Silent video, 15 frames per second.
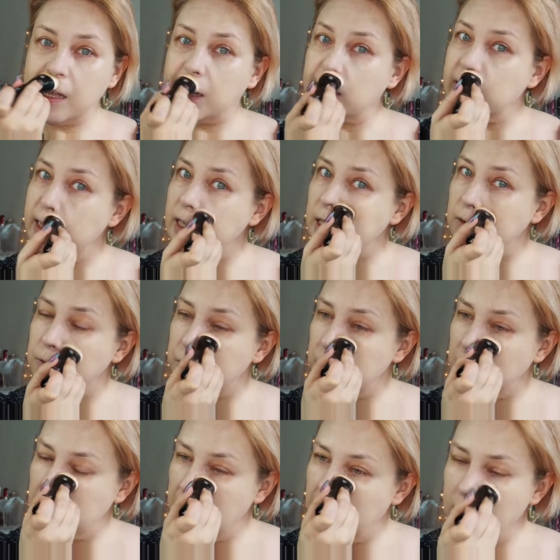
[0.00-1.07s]
at least
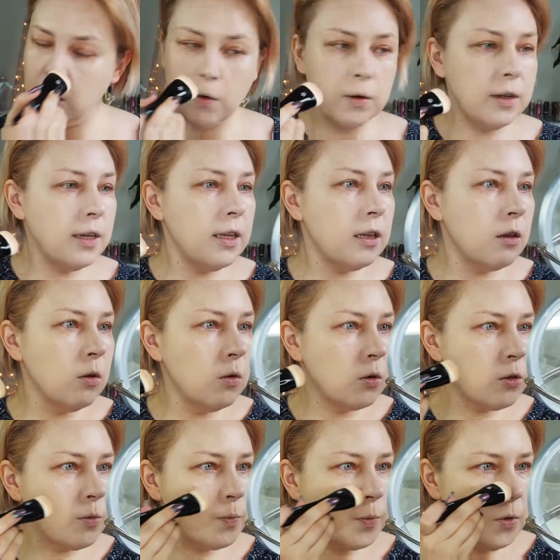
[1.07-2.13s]
for now it
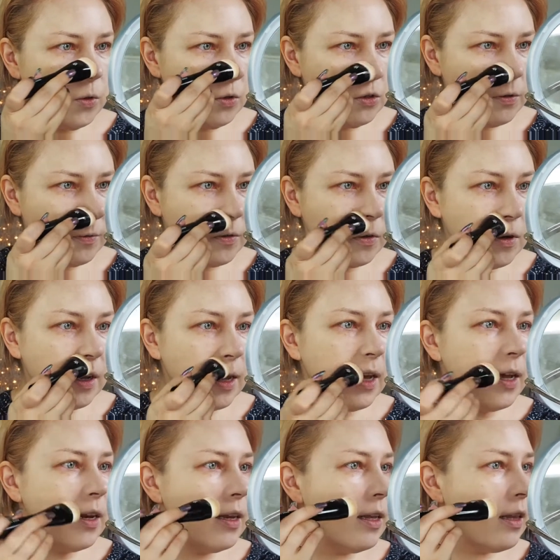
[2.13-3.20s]
looks beautiful,
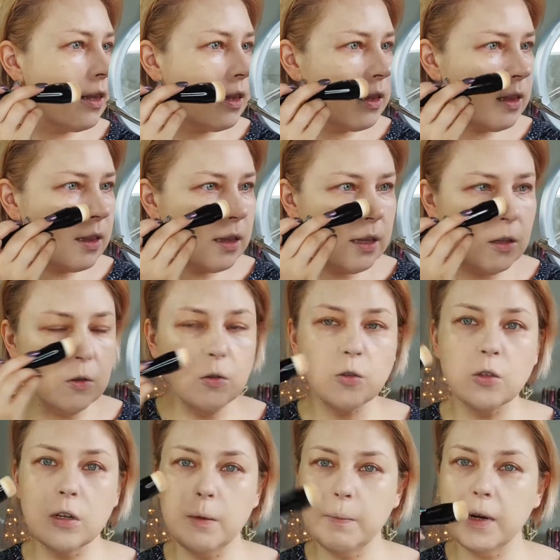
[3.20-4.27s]
and
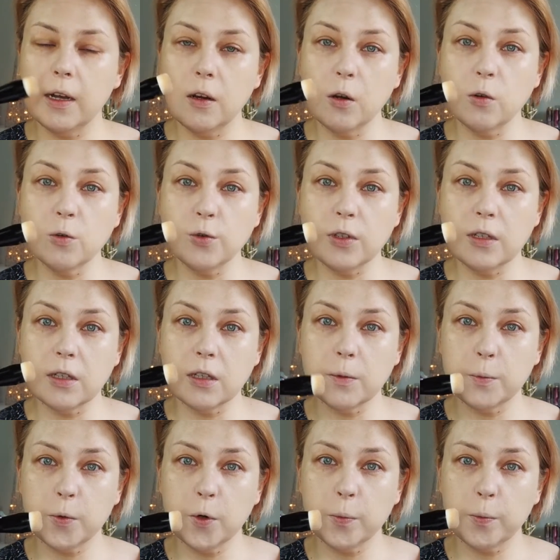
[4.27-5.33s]
usually my nose is the
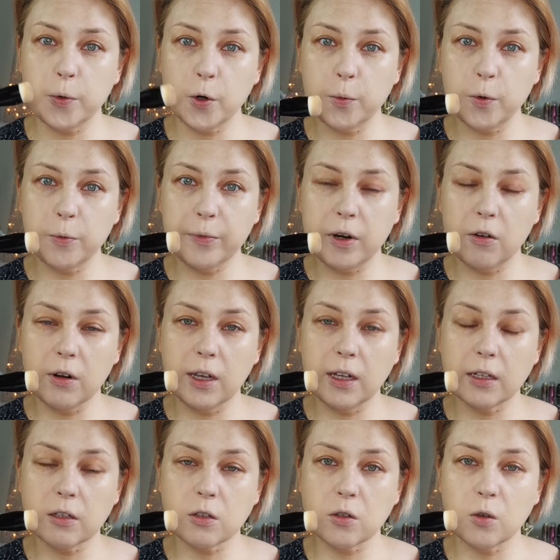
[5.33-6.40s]
problem
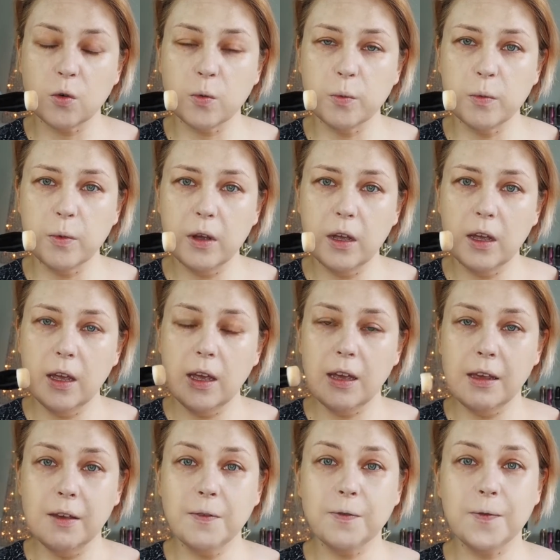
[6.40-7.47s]
area, so
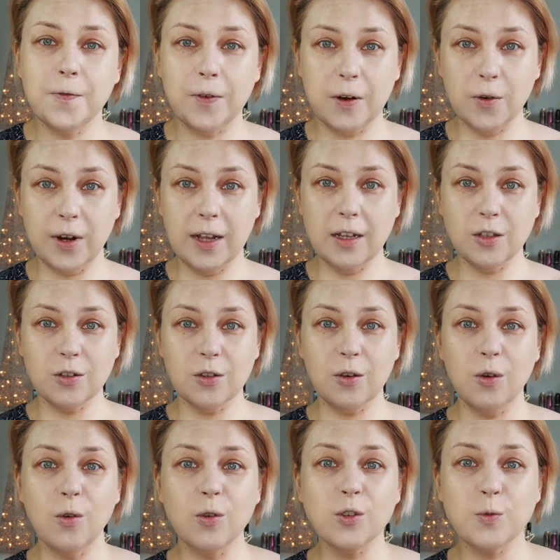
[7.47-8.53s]
if
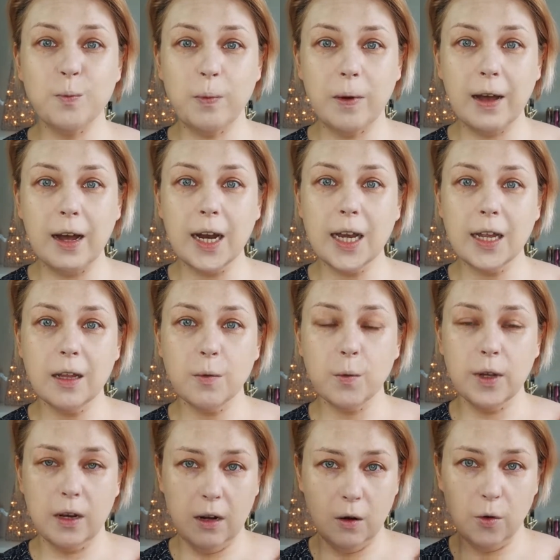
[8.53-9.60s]
foundation looks bad, it
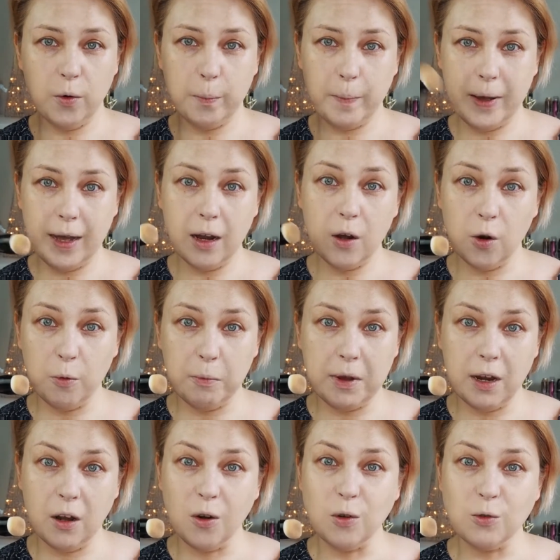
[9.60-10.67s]
will look bad on
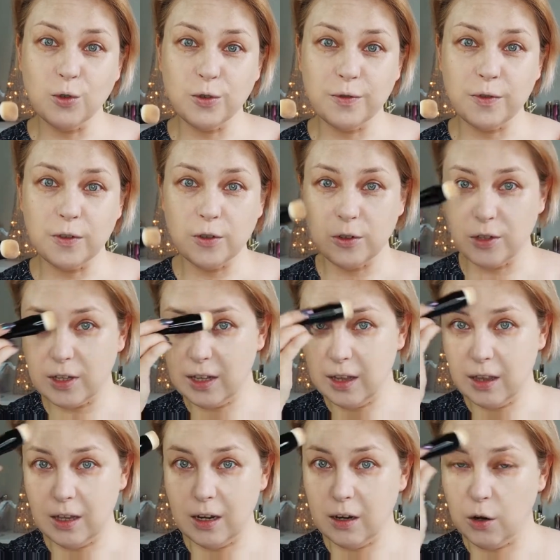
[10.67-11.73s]
my nose first
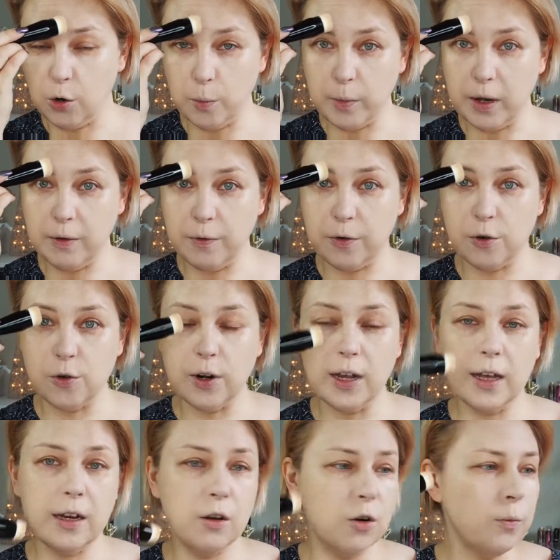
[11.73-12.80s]
and then on my
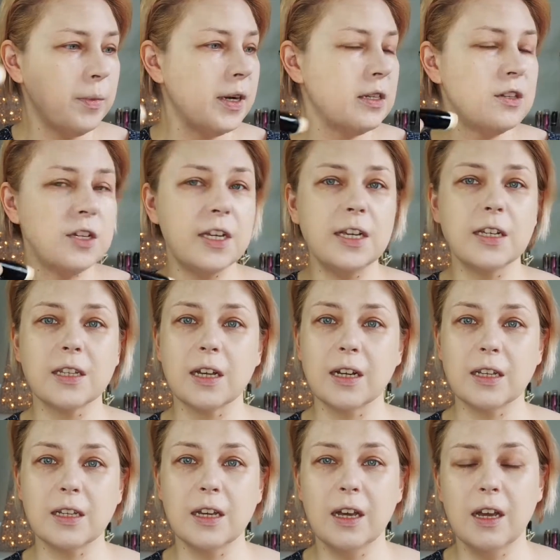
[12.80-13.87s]
forehead. On my cheeks,
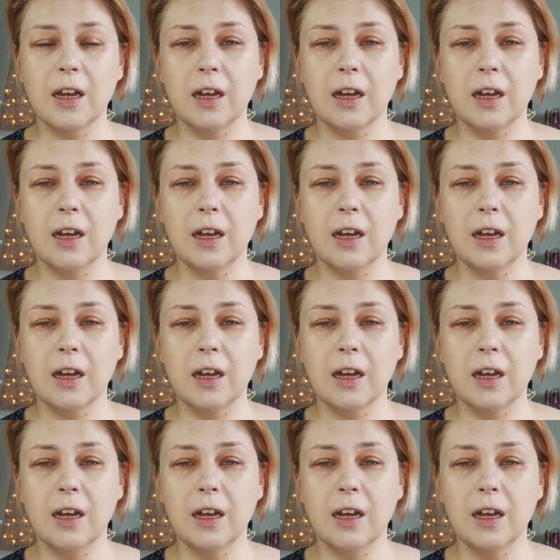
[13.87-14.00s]
I